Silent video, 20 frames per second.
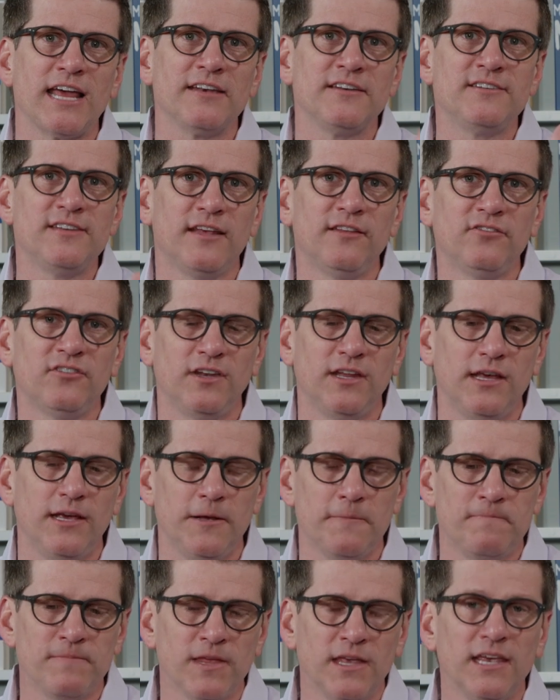at
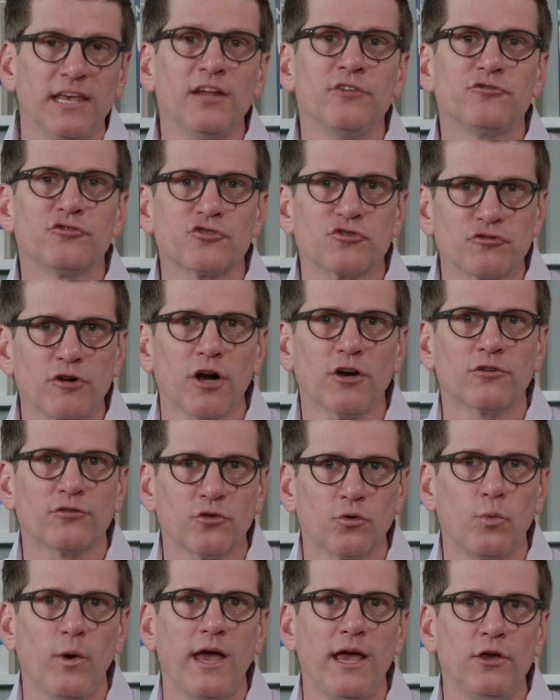Disney instruct
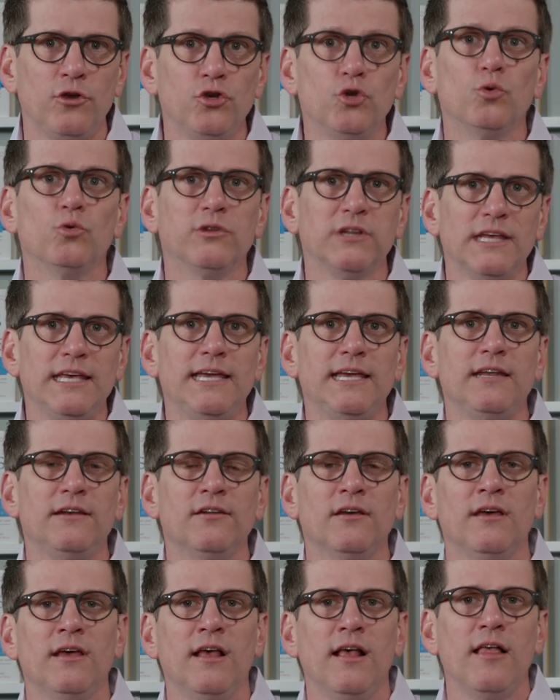the way you
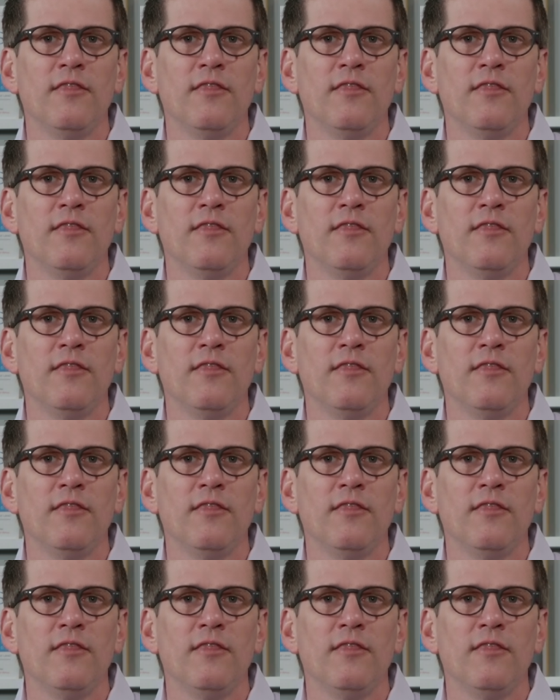lead